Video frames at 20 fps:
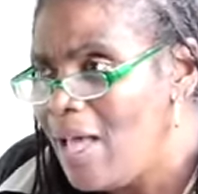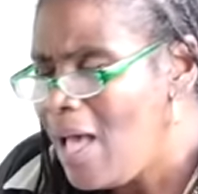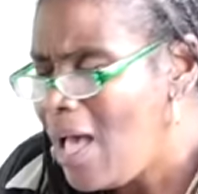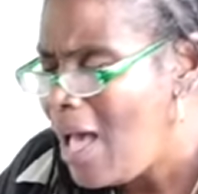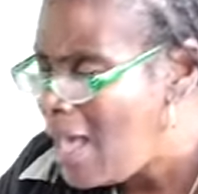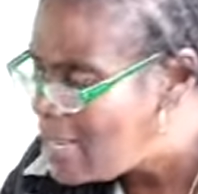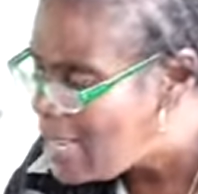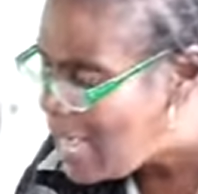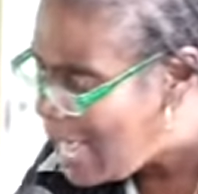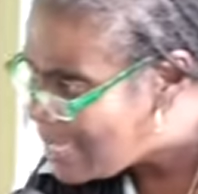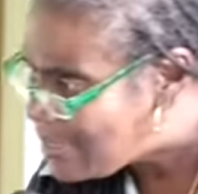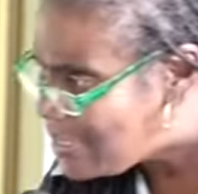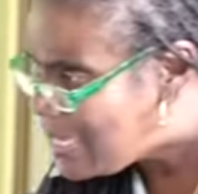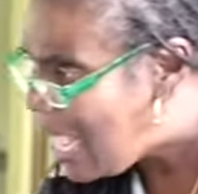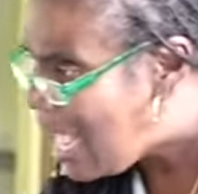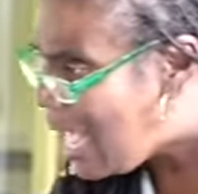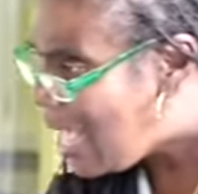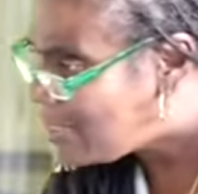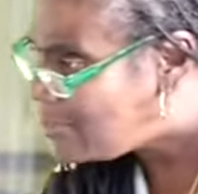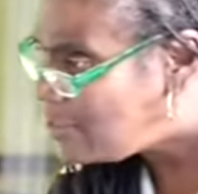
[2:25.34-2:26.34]
I had to
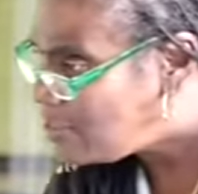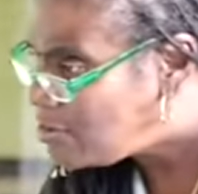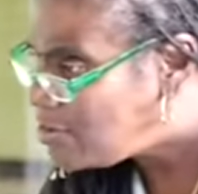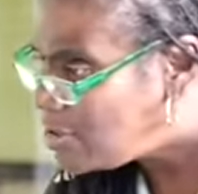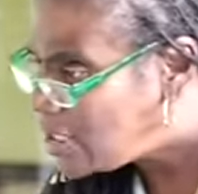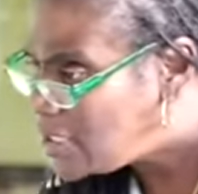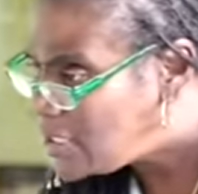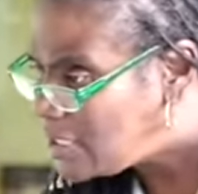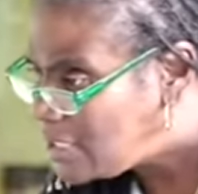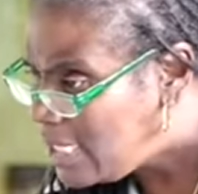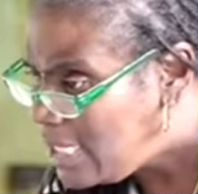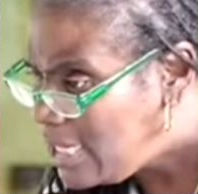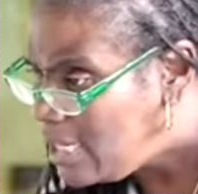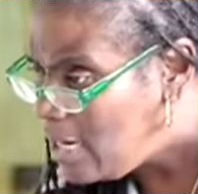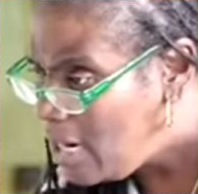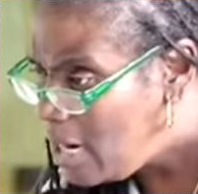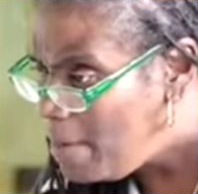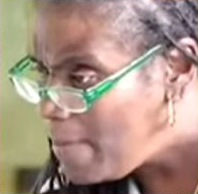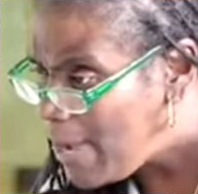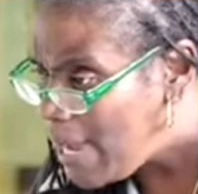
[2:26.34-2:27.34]
ask
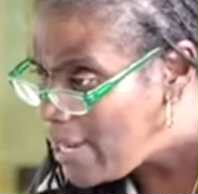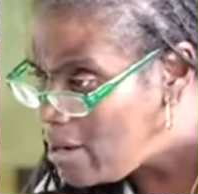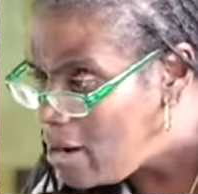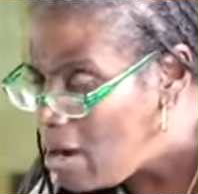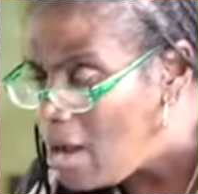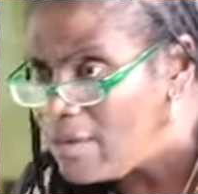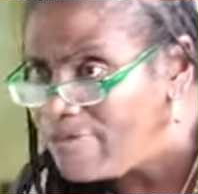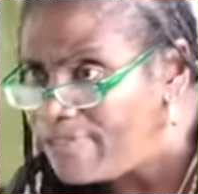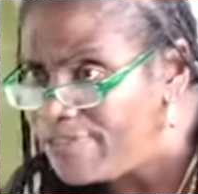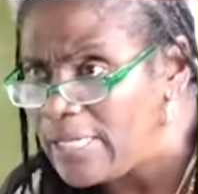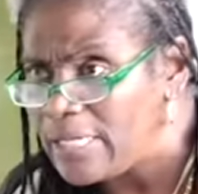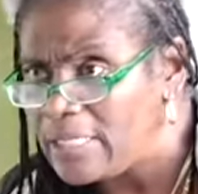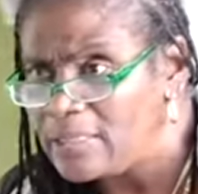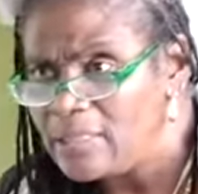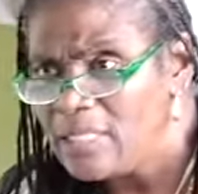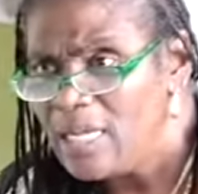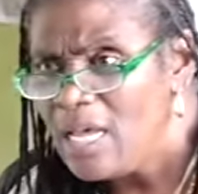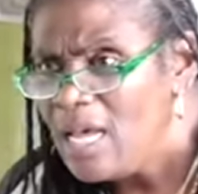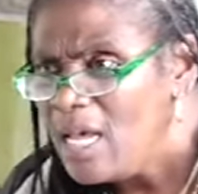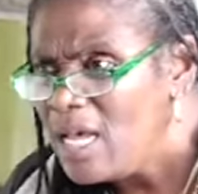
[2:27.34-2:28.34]
Christina in my office
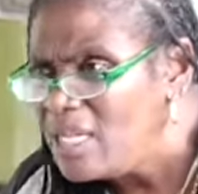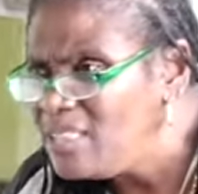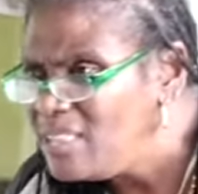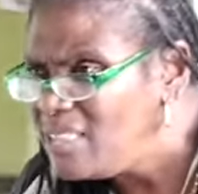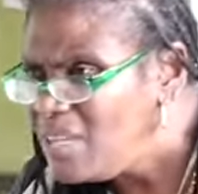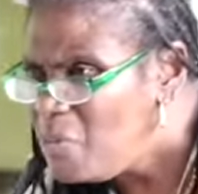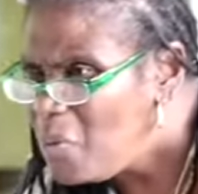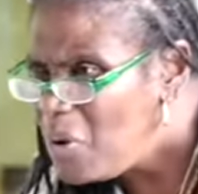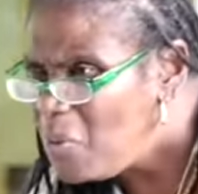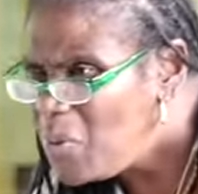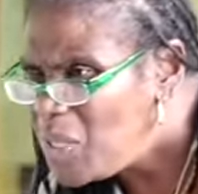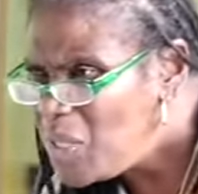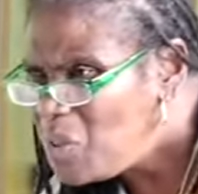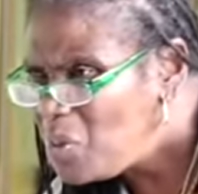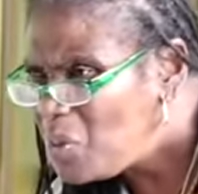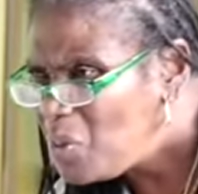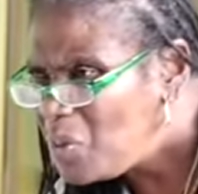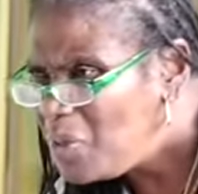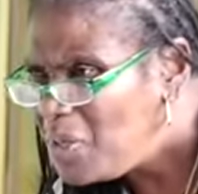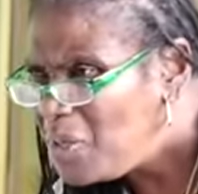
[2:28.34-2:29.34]
and say, what are we
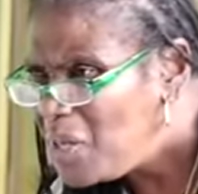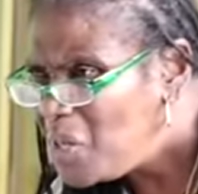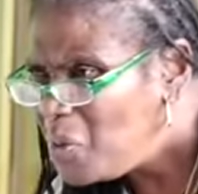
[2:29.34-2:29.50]
doing?